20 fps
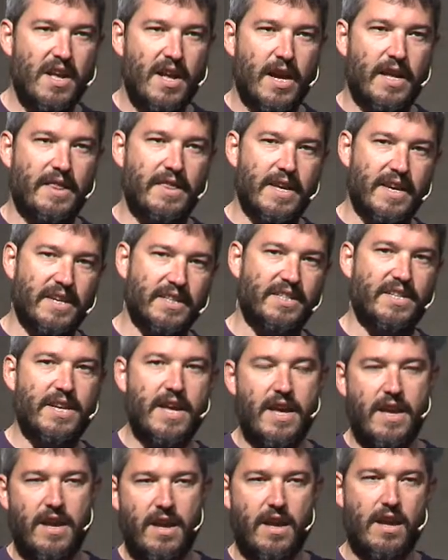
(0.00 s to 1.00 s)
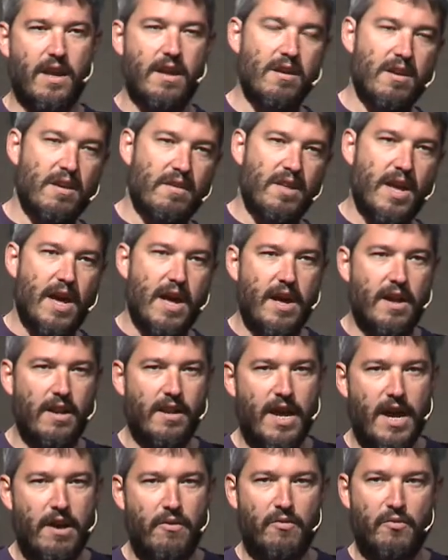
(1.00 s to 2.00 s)
and they say, yeah,
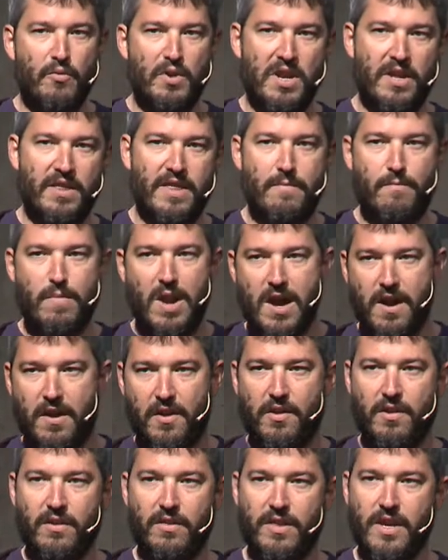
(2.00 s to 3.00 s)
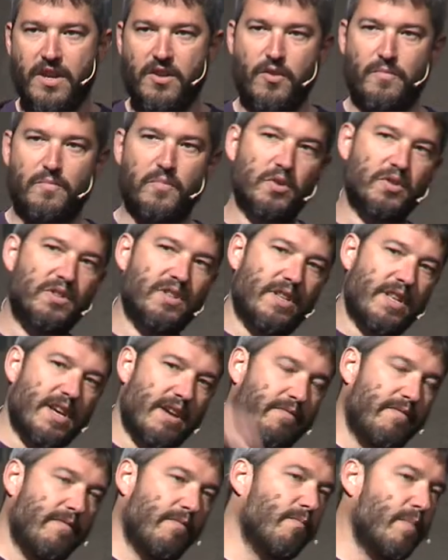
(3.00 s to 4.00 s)
now we need a blog. Then you put
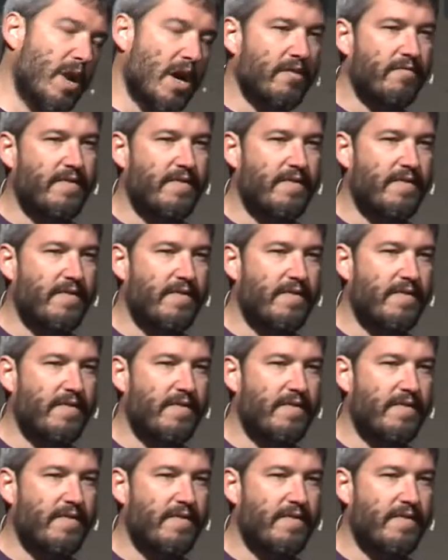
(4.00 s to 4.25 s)
the blog